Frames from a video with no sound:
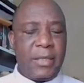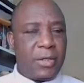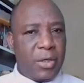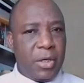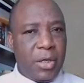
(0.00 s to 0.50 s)

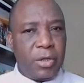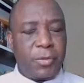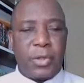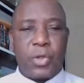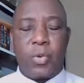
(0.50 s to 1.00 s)
into the news
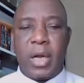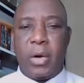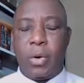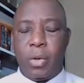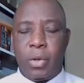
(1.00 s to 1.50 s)
because quite a
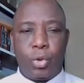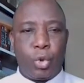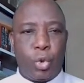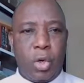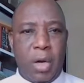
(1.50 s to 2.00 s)
whole lot to
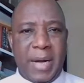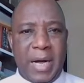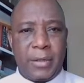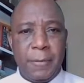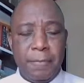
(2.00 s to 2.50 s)
talk
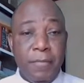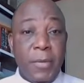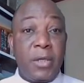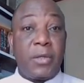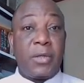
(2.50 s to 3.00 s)
about
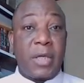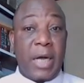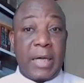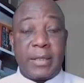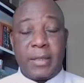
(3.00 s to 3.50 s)
to
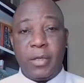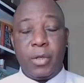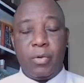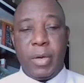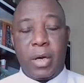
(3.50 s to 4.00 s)
start the
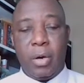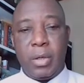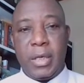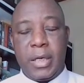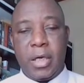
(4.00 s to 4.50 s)
new week
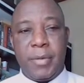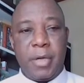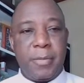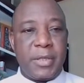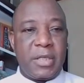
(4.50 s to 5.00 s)
on the
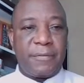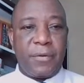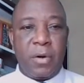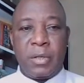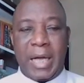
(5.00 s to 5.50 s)
economic business
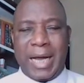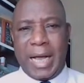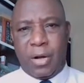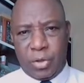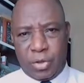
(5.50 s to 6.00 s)
front. The
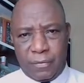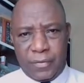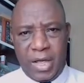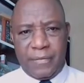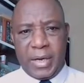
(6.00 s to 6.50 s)
higher cost of
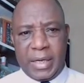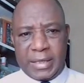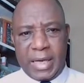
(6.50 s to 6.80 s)
living is